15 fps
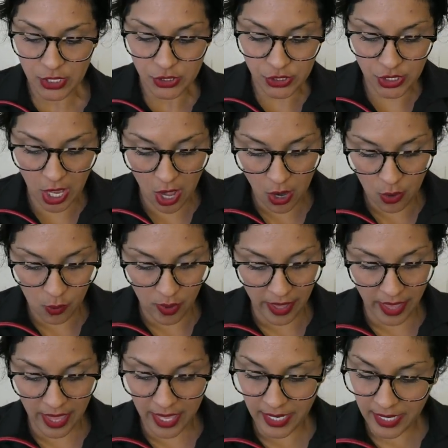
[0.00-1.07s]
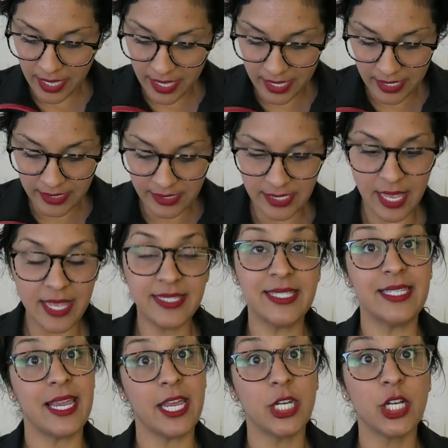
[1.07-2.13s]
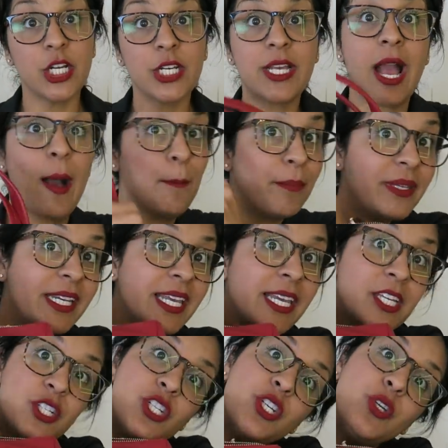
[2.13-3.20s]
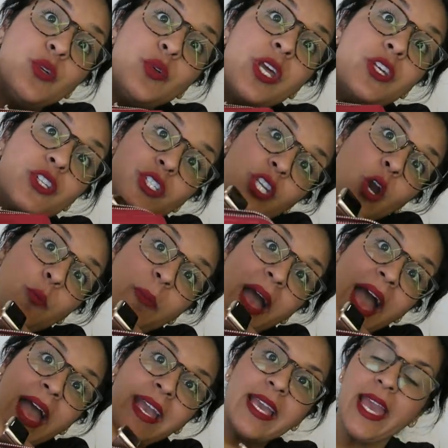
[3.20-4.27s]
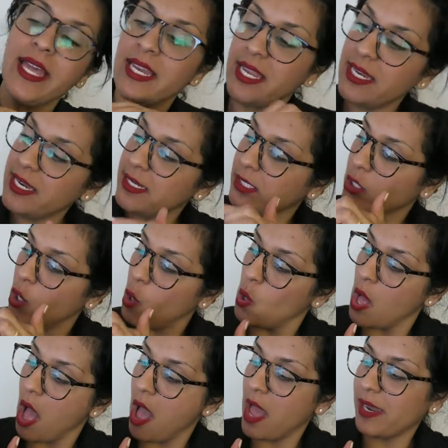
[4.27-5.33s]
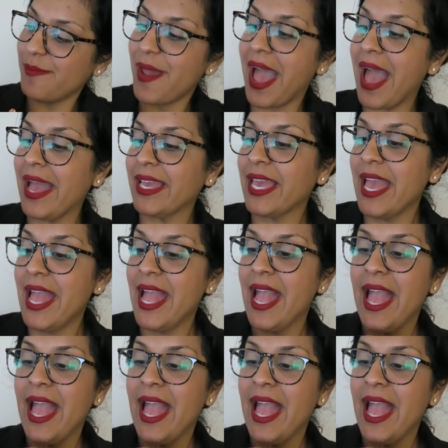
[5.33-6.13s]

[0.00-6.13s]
So it is a standard company issued tote bag, and it is a Cole Haan bag.